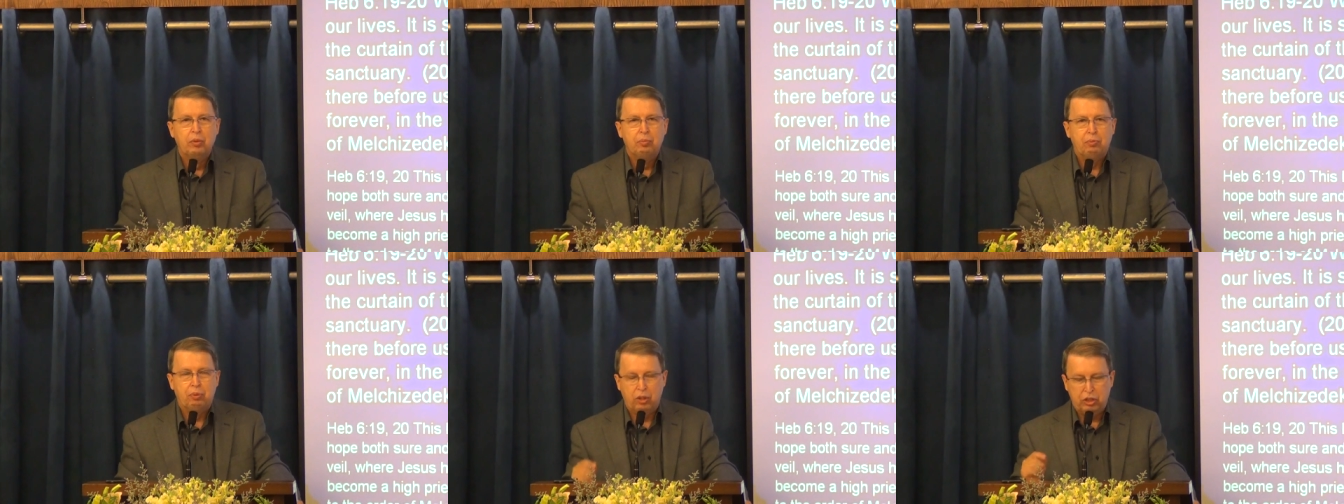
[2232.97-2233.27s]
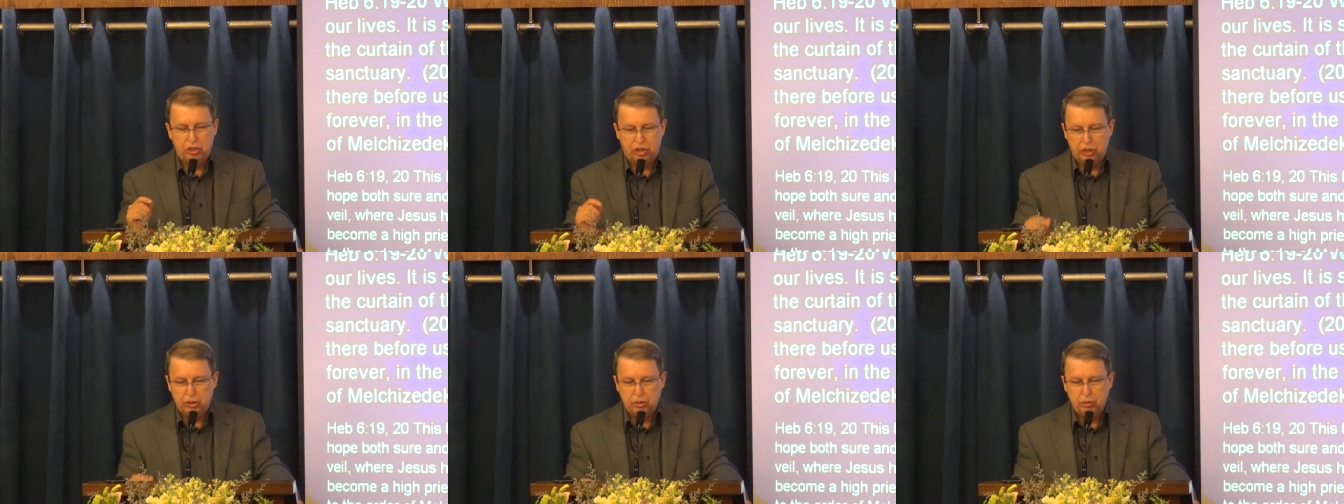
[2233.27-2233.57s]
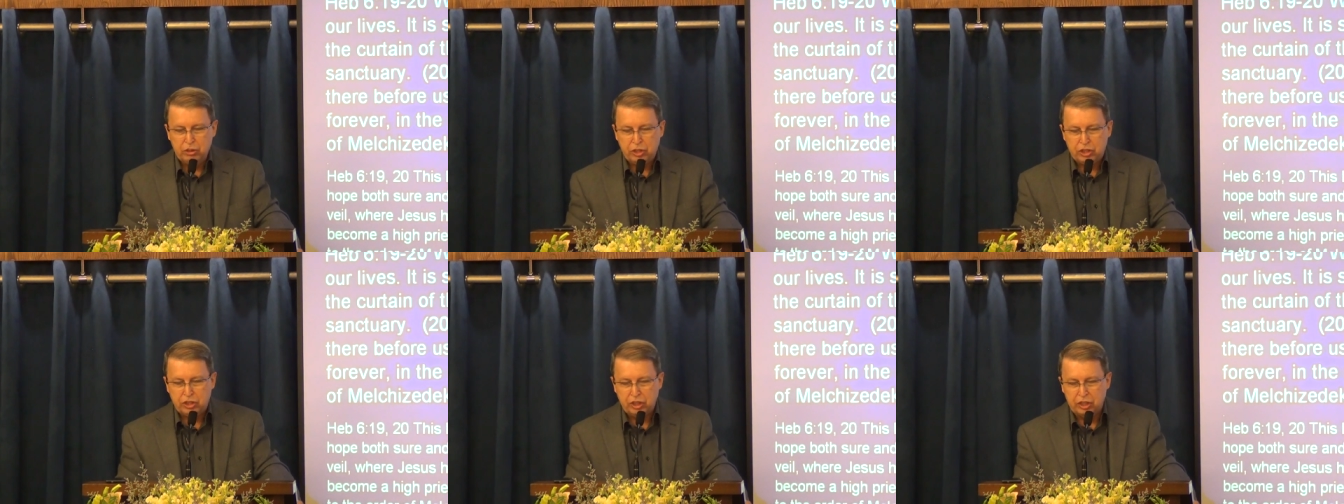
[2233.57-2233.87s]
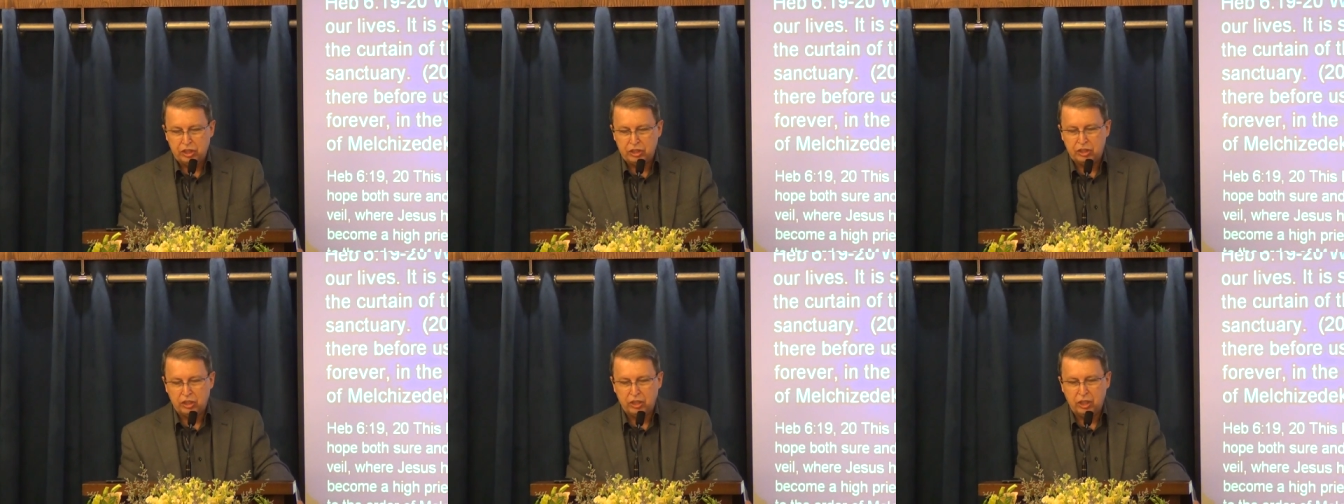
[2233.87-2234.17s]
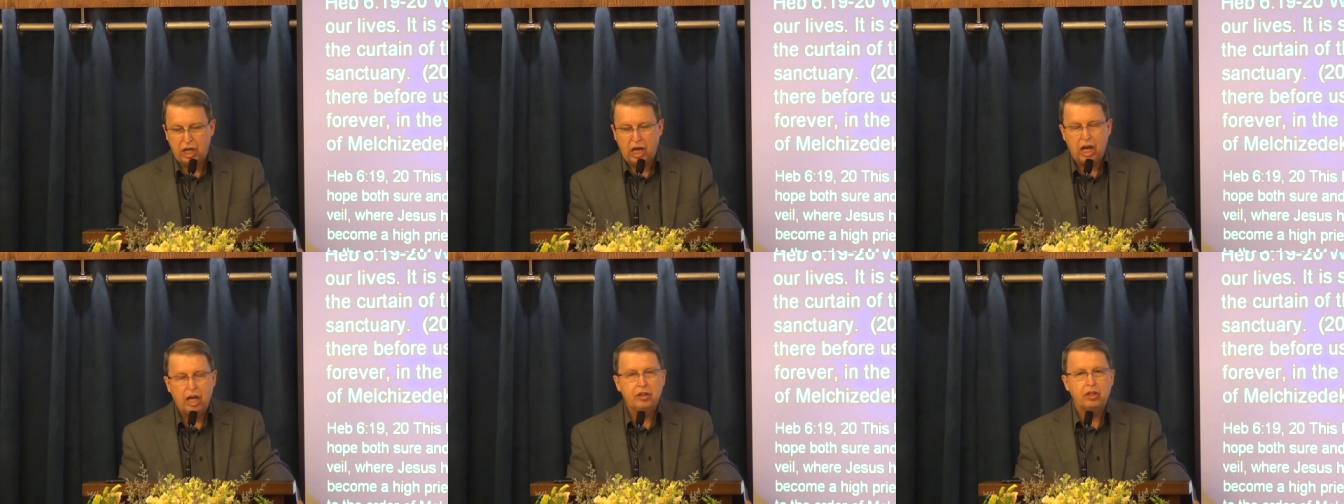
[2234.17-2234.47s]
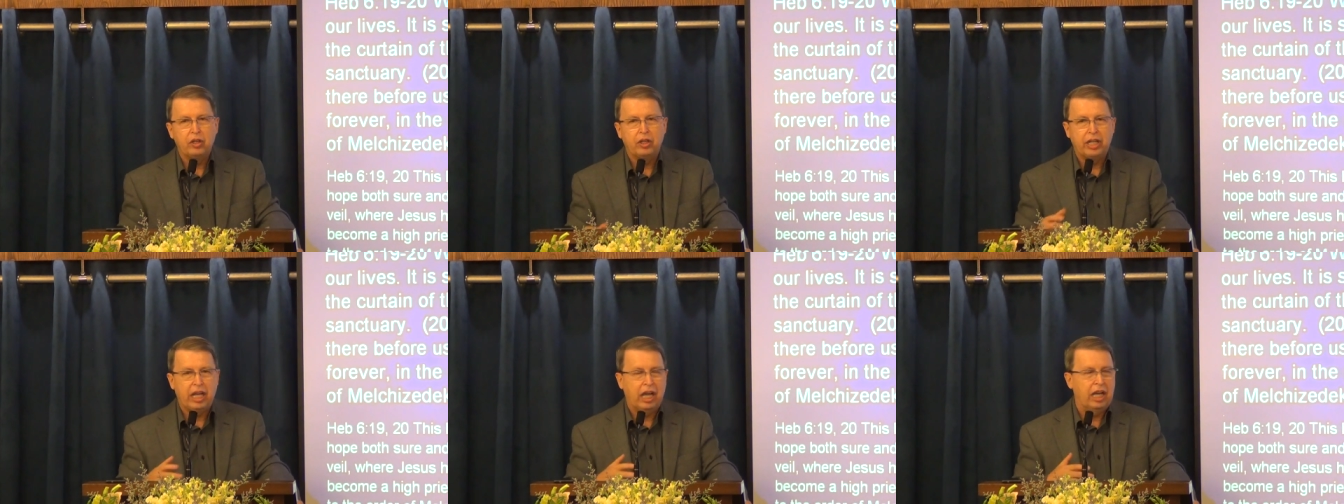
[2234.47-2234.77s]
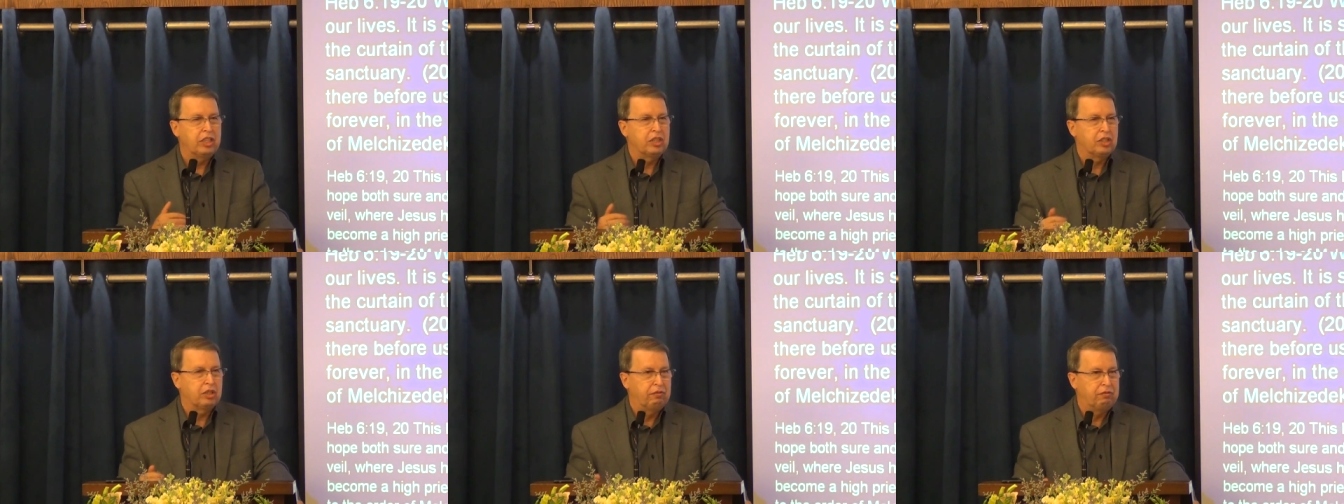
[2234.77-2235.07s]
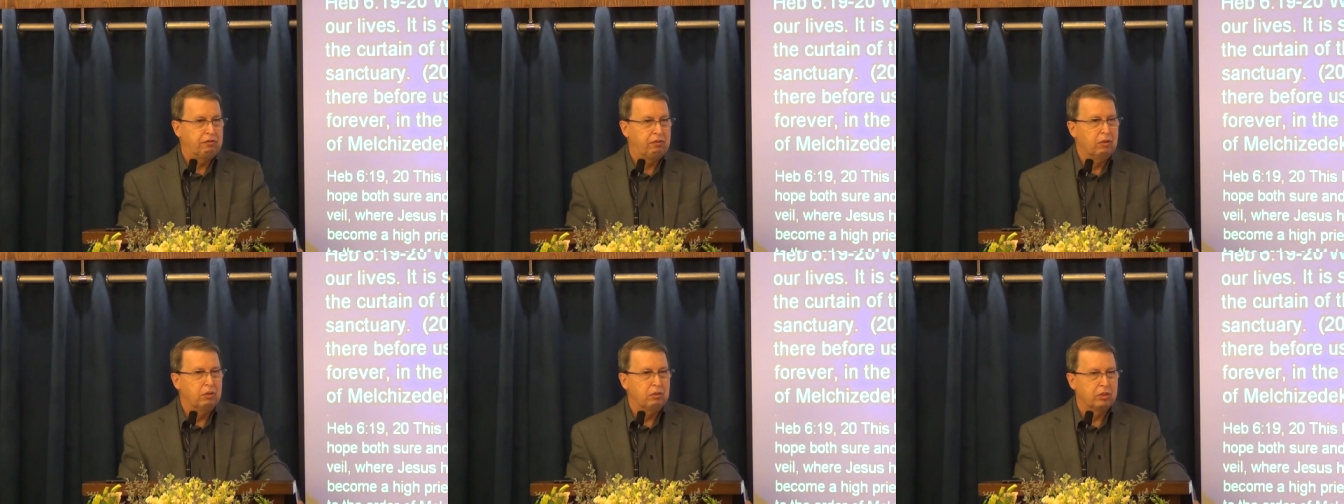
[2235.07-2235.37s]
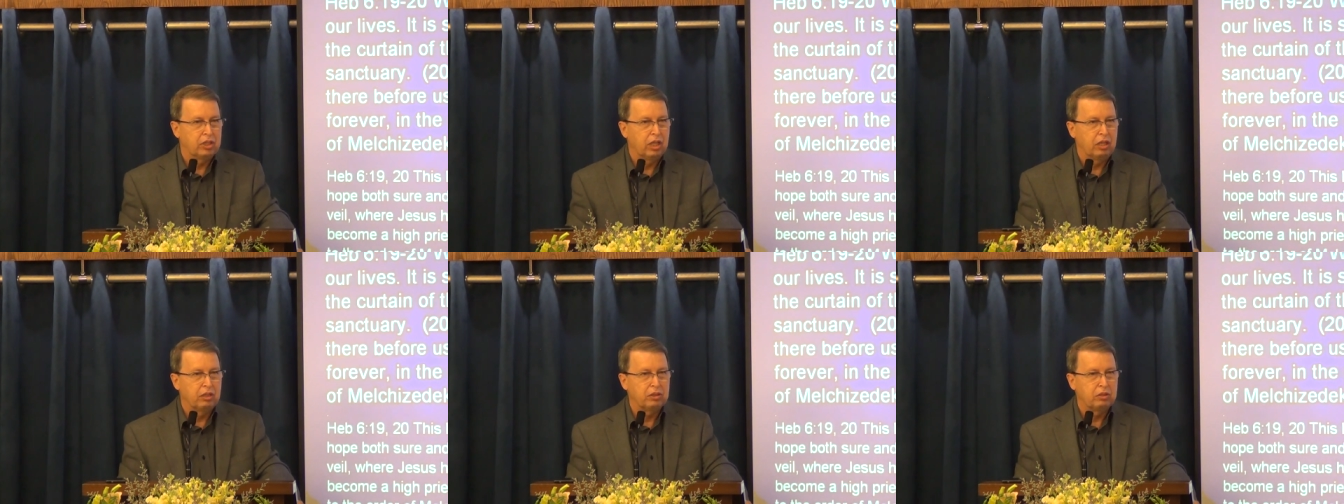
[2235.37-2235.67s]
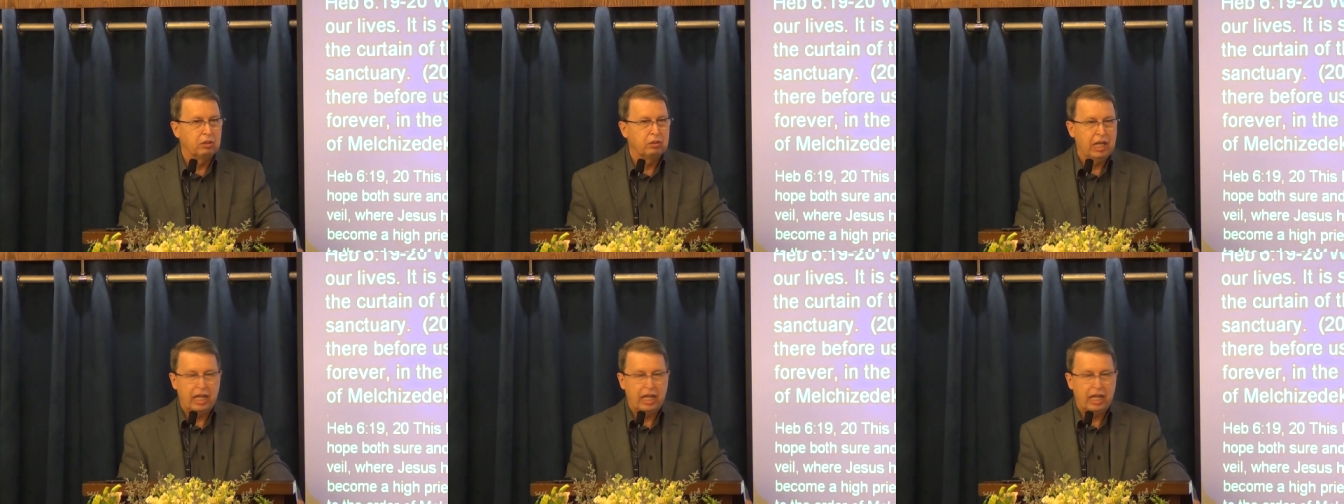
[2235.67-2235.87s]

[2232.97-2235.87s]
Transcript: produces other kinds of fruits also.